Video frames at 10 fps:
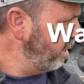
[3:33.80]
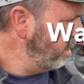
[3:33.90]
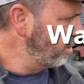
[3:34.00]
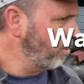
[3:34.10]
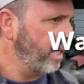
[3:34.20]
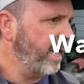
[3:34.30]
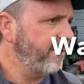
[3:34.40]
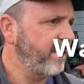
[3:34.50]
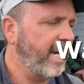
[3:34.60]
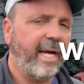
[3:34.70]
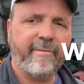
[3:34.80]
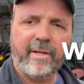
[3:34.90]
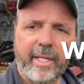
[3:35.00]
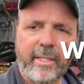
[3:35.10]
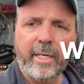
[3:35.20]
it's gonna have to have, I
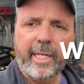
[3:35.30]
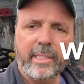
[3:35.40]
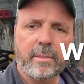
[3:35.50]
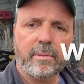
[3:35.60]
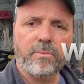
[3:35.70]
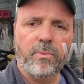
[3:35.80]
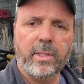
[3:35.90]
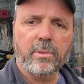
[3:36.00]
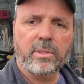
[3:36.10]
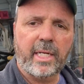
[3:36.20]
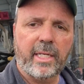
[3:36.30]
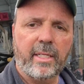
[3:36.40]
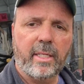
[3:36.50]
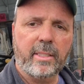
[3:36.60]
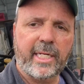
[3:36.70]
think the next wheel
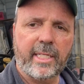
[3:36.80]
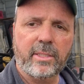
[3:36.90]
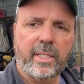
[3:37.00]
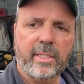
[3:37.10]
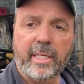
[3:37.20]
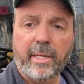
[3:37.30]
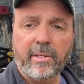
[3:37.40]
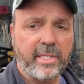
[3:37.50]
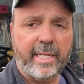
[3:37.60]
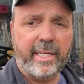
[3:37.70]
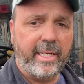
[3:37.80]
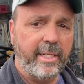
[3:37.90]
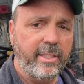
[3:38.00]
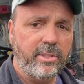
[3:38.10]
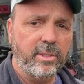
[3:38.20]
size, tire size down is 18
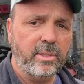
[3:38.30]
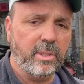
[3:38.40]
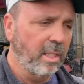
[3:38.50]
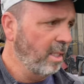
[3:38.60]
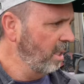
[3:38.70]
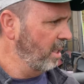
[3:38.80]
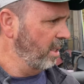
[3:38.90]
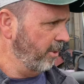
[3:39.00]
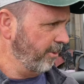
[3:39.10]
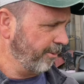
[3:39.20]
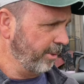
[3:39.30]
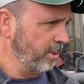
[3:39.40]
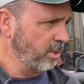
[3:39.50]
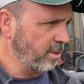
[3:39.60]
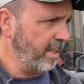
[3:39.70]
inches on a
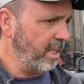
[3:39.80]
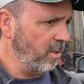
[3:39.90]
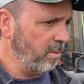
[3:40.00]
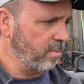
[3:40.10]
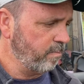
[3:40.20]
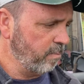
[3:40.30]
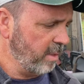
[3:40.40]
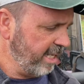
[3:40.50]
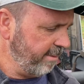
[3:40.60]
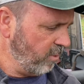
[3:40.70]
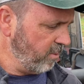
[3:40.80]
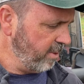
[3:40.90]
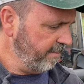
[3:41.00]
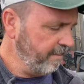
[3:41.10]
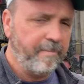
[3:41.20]
real small lawnmower.
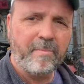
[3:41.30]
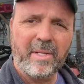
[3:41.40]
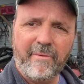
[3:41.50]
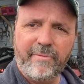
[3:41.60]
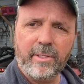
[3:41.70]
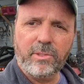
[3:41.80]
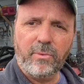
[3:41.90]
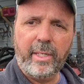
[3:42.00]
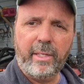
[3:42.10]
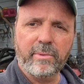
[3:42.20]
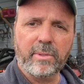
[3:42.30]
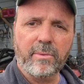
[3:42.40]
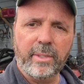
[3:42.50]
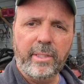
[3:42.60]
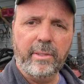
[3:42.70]
I figured 20 was
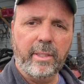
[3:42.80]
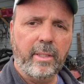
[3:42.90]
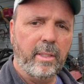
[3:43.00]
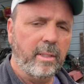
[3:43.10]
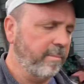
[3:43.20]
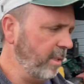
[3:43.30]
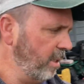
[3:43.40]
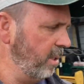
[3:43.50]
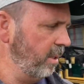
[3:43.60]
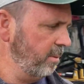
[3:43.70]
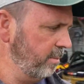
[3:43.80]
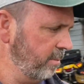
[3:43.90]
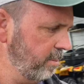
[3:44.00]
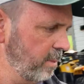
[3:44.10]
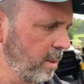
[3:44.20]
gonna do it, but look,
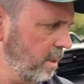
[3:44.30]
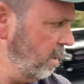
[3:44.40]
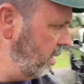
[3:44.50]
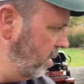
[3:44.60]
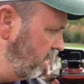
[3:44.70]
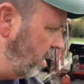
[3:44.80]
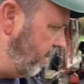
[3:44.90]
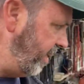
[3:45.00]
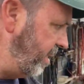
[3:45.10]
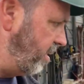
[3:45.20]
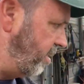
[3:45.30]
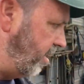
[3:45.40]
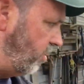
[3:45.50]
I mean, there's no